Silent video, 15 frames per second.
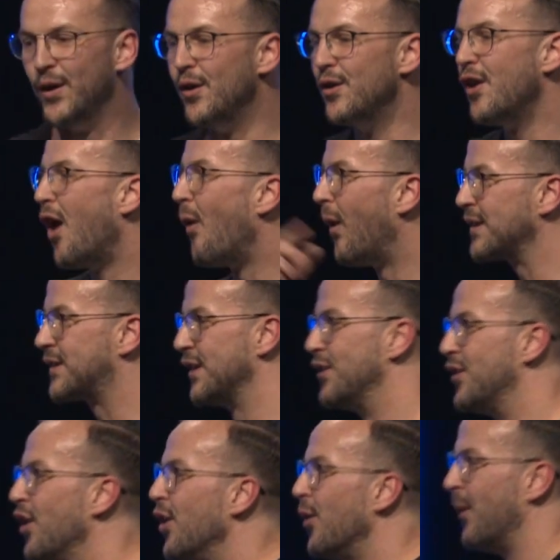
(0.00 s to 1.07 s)
all know what to
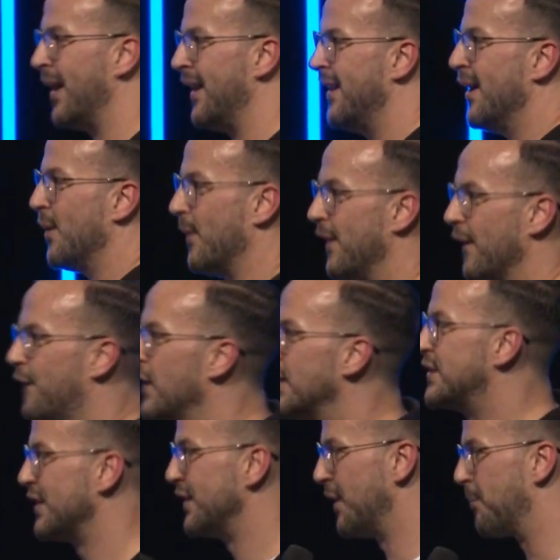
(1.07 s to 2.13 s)
do when the
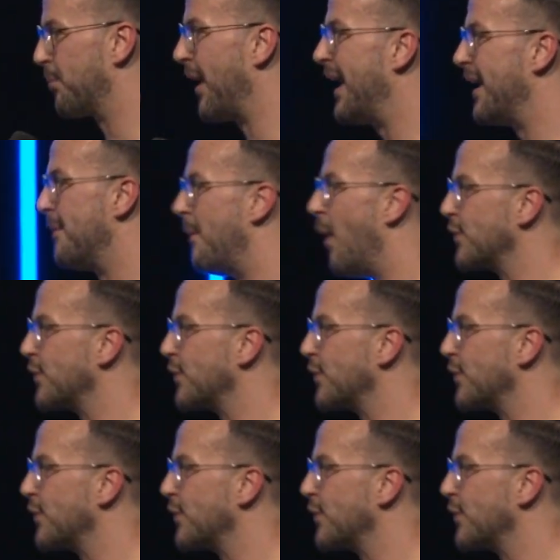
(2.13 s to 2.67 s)
fish and the bread are